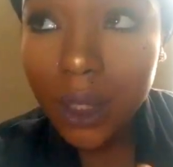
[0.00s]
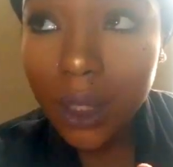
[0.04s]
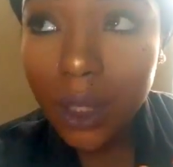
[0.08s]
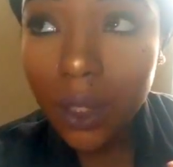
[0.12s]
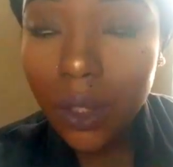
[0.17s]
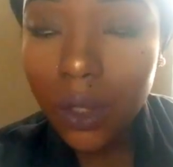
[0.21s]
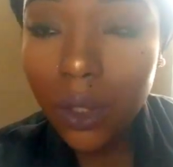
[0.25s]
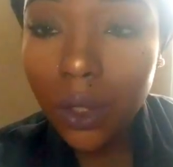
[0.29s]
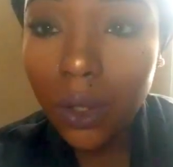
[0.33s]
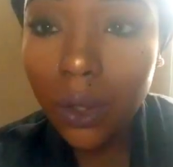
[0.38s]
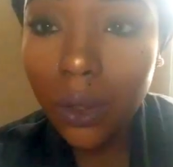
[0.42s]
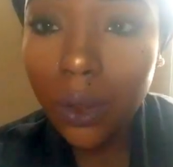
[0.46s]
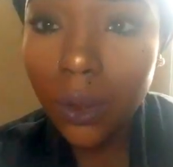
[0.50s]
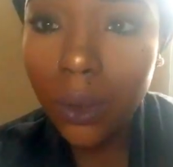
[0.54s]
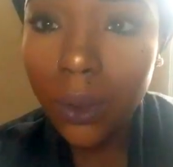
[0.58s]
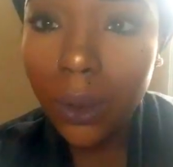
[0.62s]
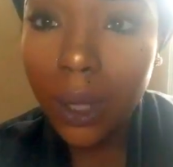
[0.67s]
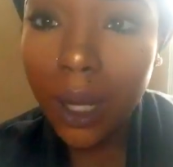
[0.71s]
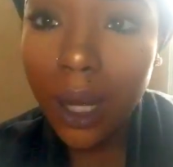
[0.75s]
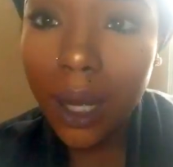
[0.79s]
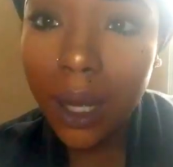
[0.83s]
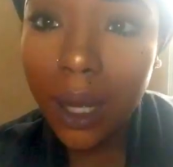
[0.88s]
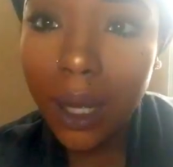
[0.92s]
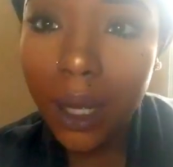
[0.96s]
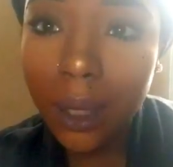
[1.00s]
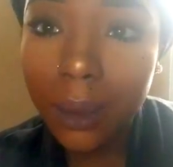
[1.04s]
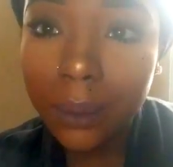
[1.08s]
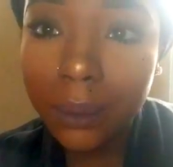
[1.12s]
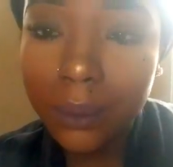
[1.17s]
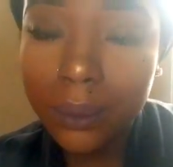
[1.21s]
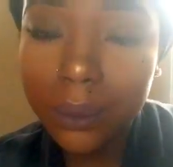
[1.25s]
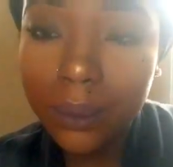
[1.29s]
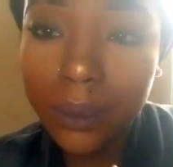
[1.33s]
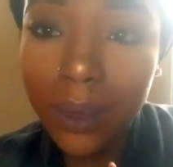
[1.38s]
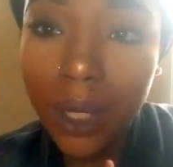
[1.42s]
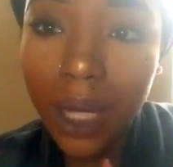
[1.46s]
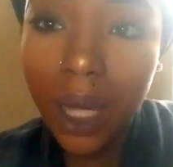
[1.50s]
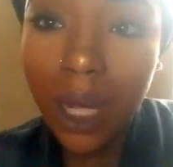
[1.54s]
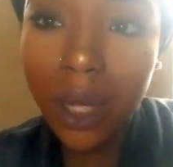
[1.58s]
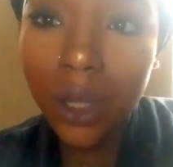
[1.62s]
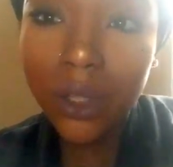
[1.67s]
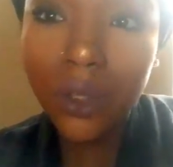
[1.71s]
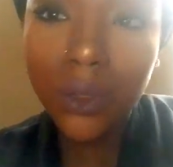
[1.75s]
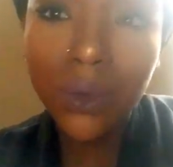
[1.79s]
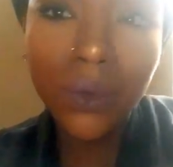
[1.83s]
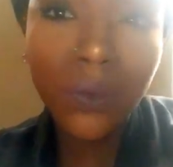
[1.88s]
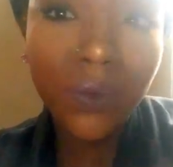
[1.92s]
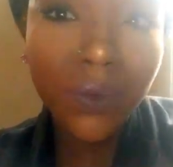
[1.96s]
you know, um, how
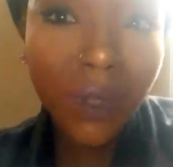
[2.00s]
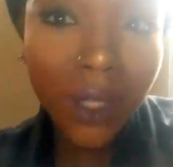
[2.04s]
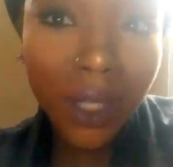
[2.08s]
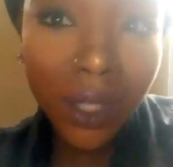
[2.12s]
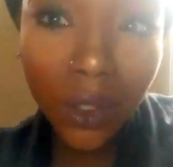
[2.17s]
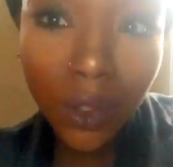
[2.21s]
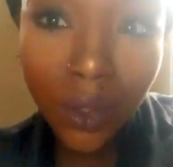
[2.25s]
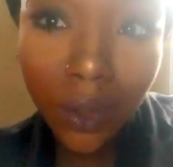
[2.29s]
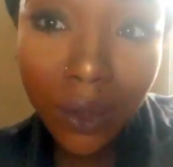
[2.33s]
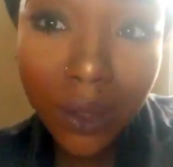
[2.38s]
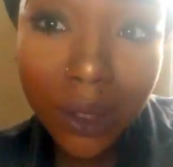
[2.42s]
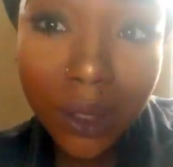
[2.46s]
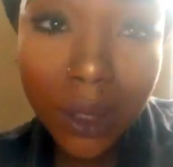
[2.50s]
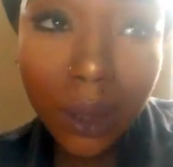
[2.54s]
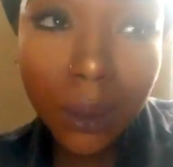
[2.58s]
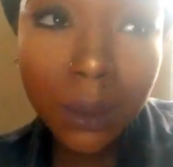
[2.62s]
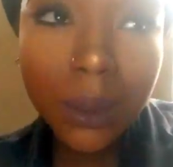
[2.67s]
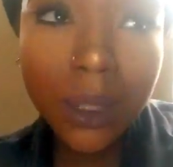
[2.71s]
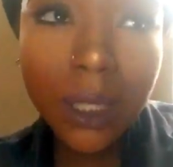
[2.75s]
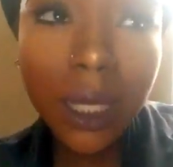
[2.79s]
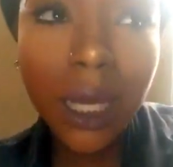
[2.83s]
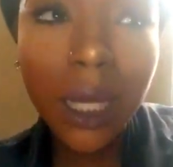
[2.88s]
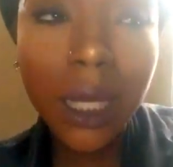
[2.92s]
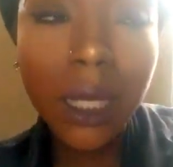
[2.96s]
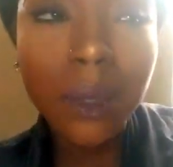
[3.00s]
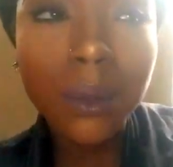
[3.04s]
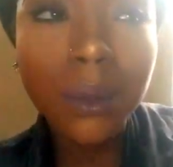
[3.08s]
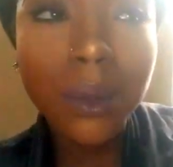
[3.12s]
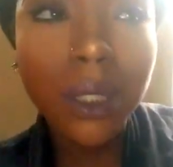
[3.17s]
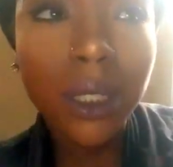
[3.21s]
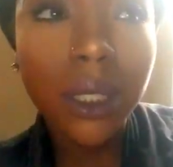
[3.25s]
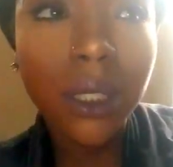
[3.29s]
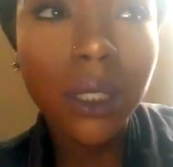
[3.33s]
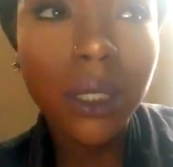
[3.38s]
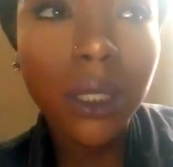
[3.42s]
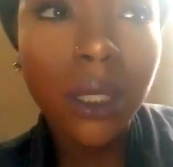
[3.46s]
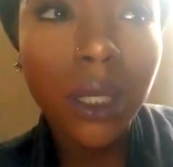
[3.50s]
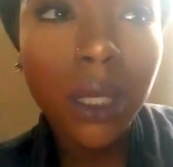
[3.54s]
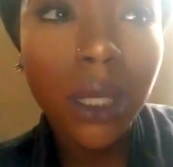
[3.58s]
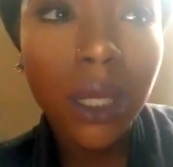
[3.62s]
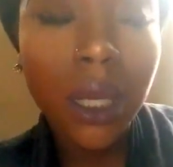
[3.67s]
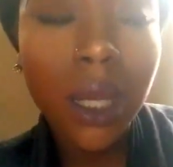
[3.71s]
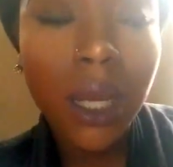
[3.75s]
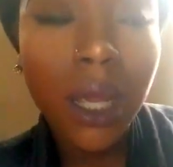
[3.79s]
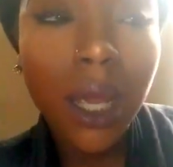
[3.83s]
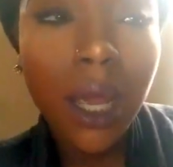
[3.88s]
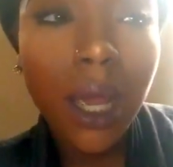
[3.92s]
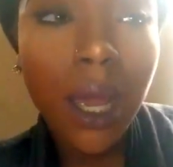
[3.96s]
you feel sometimes and
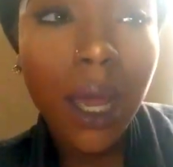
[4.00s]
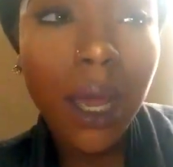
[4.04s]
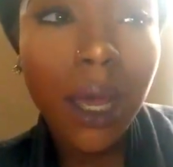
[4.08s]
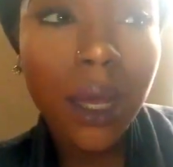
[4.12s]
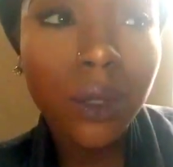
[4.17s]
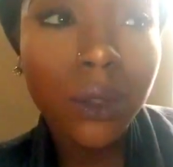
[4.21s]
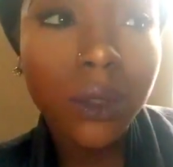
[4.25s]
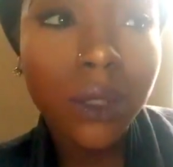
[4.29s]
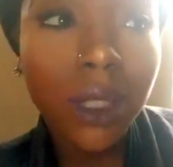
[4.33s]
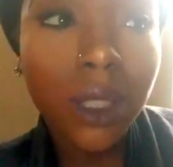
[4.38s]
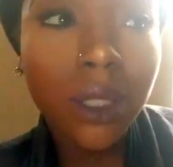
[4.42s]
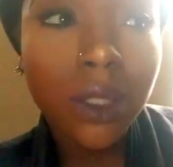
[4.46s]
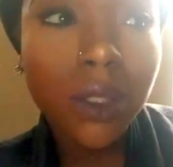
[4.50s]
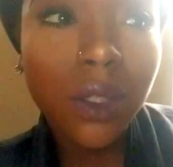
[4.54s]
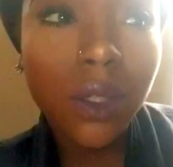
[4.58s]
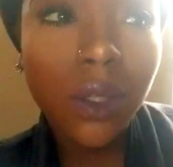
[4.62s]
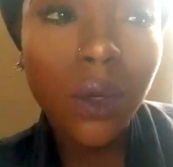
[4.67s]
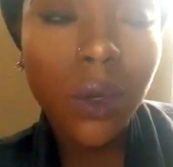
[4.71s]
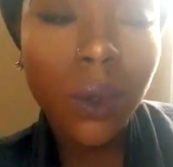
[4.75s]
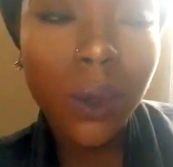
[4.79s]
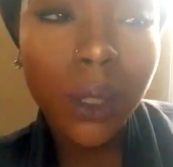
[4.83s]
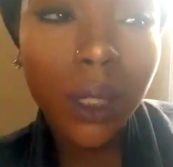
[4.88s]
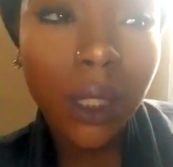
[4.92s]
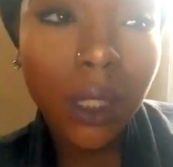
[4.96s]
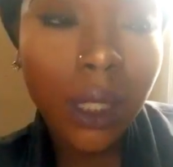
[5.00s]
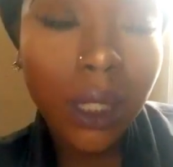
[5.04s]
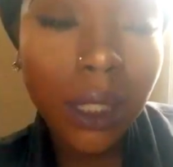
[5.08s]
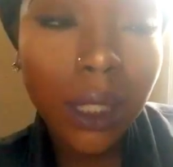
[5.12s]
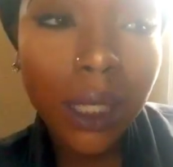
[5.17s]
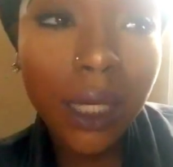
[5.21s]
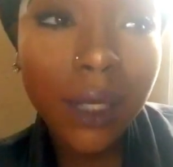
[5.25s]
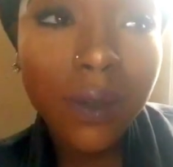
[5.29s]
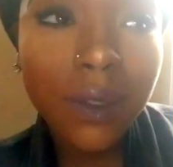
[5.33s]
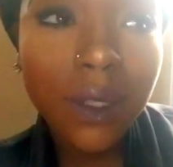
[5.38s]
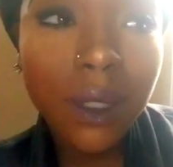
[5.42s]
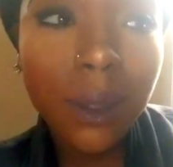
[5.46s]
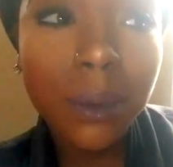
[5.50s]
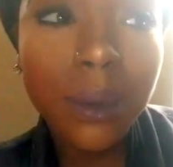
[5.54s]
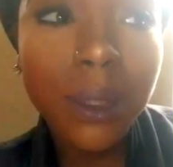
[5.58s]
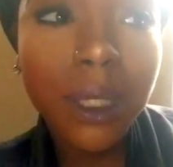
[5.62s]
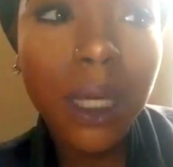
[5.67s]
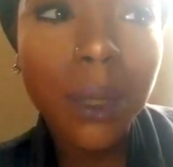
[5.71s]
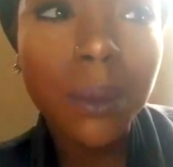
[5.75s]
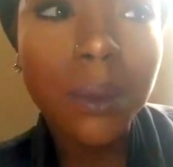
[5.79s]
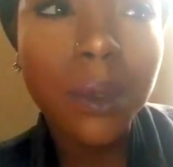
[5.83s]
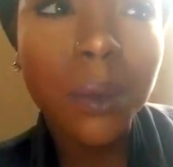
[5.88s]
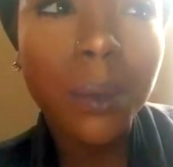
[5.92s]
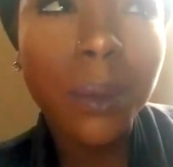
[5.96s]
how things are going in your life
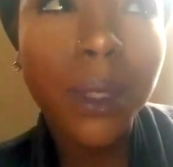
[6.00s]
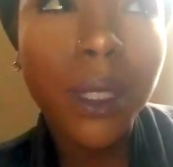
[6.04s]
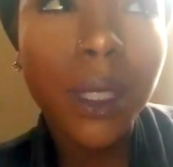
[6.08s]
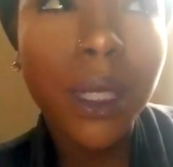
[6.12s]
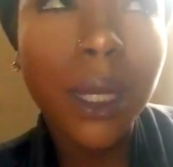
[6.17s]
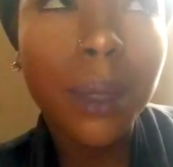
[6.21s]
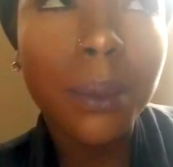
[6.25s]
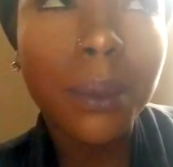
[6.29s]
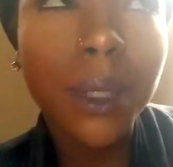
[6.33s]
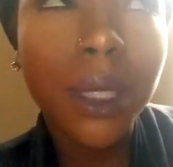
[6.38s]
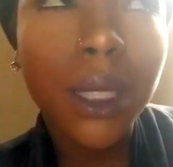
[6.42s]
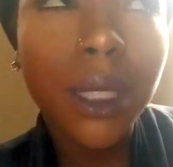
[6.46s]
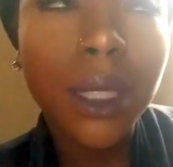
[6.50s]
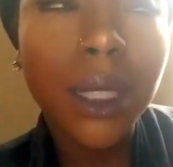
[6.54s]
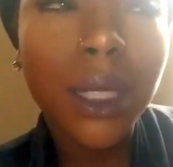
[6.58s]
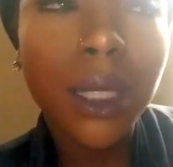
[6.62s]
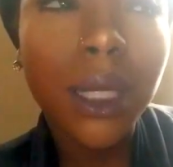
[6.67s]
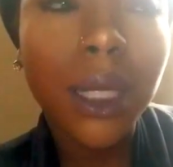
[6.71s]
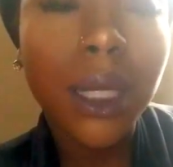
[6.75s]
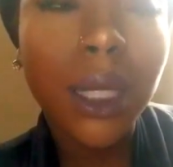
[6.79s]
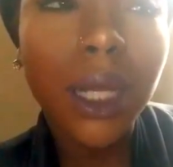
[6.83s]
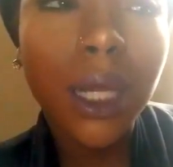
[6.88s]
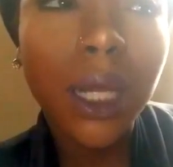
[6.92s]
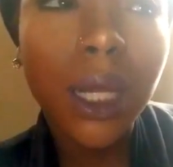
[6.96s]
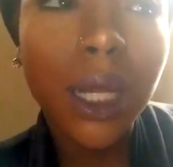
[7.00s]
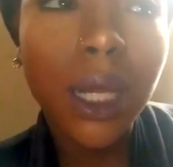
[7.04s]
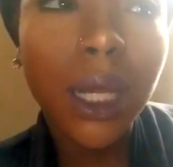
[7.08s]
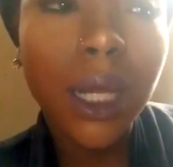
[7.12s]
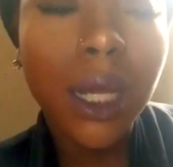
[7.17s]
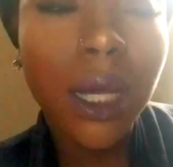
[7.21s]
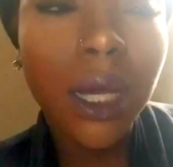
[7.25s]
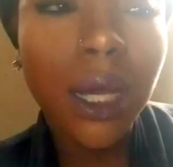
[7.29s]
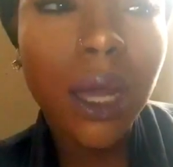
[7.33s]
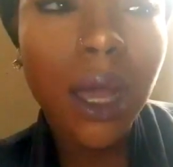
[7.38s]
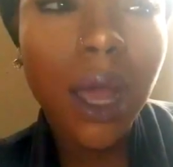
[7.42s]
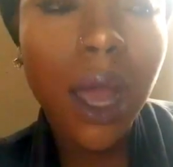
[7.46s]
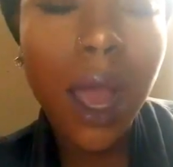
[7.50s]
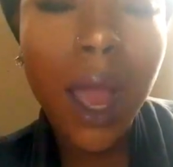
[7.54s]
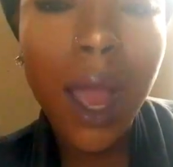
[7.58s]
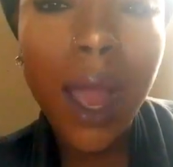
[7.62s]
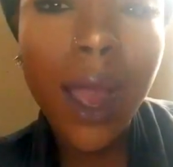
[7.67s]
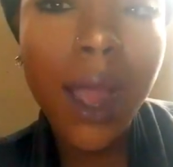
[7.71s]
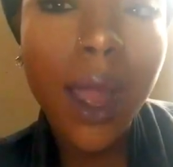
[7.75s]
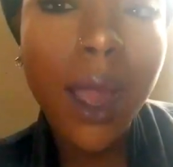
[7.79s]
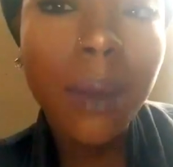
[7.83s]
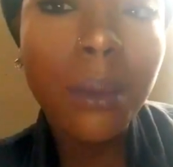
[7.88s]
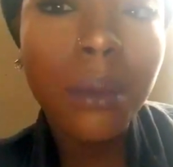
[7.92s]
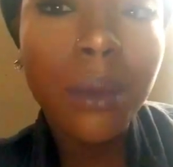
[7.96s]
sometimes. But I mean,
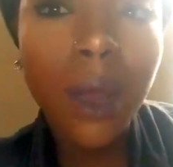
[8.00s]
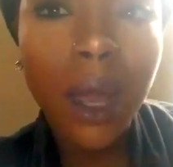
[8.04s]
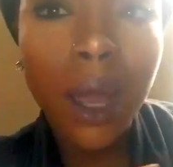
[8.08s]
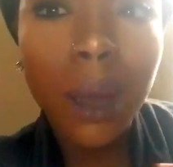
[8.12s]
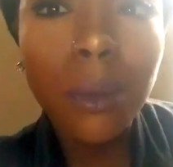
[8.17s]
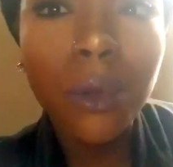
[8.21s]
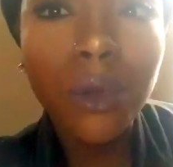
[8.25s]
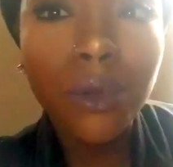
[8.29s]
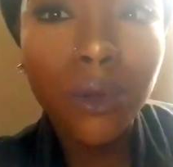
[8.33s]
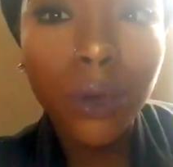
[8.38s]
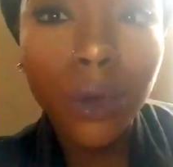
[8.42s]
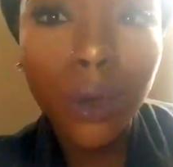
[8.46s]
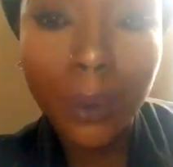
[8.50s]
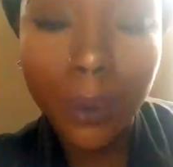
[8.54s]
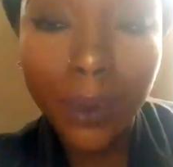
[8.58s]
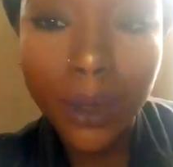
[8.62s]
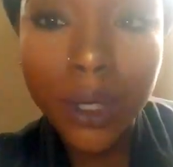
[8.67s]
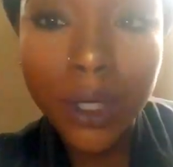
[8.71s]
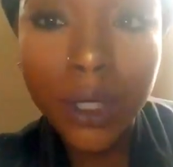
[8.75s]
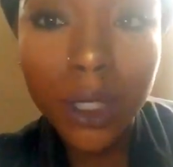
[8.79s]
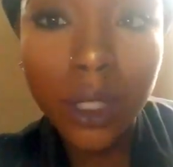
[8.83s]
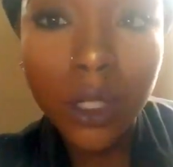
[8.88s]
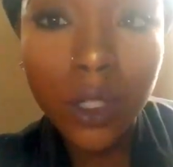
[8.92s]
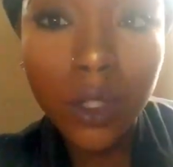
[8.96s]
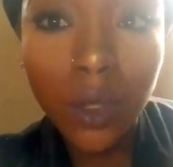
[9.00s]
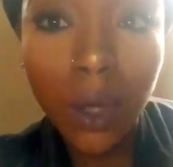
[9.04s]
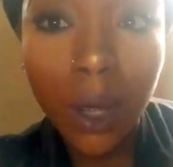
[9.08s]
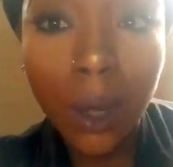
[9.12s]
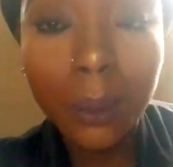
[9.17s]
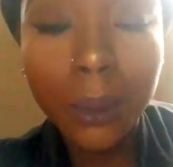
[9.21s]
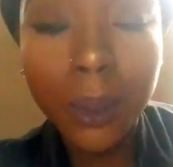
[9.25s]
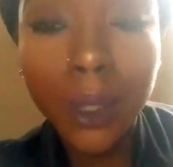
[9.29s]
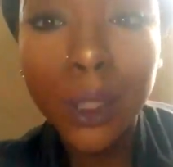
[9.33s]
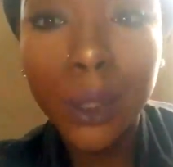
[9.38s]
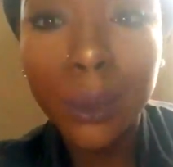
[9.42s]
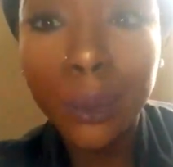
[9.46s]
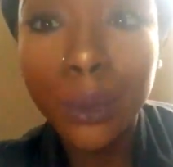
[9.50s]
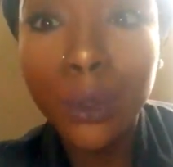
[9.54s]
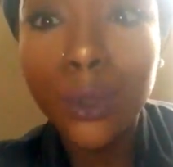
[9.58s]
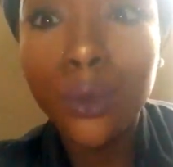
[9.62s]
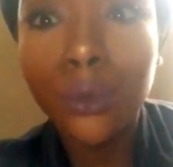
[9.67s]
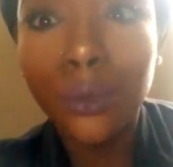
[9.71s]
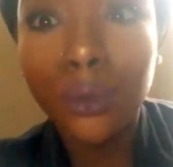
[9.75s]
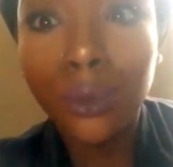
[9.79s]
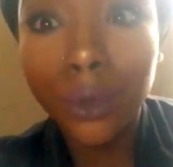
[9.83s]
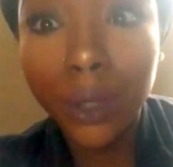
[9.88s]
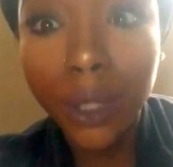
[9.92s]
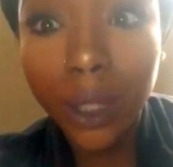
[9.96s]
I'm I'm a real person, so I'm gonna be
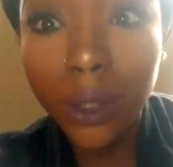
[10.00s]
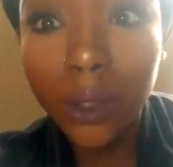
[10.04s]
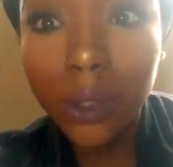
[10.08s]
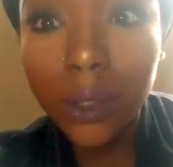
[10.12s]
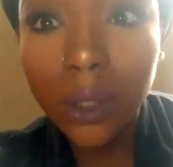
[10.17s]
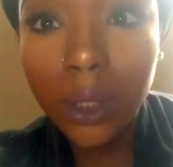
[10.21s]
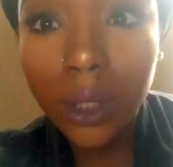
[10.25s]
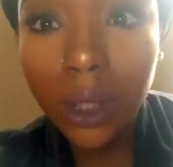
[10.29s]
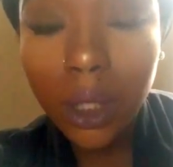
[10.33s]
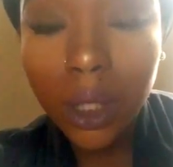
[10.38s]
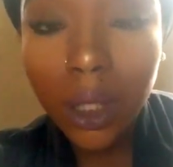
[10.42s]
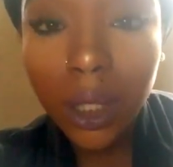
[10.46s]
real.